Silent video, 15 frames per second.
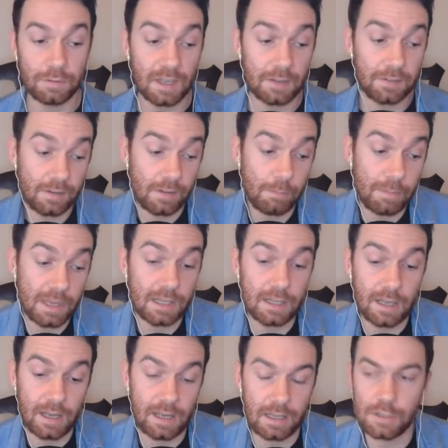That's the big
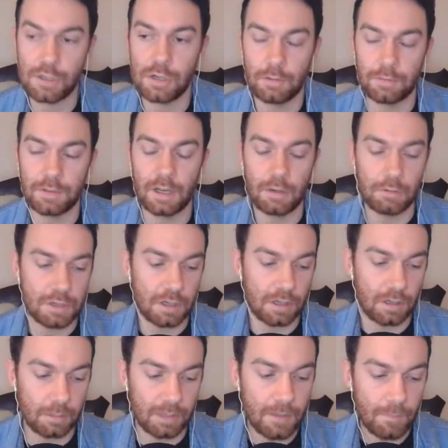engine of the Irish
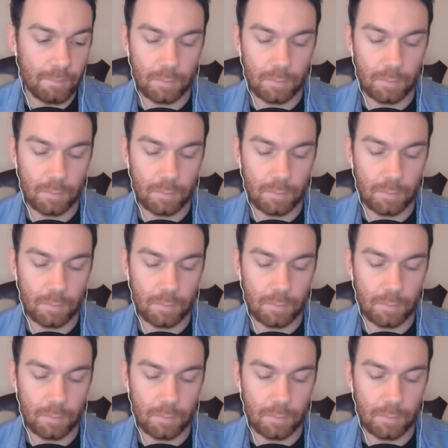economy.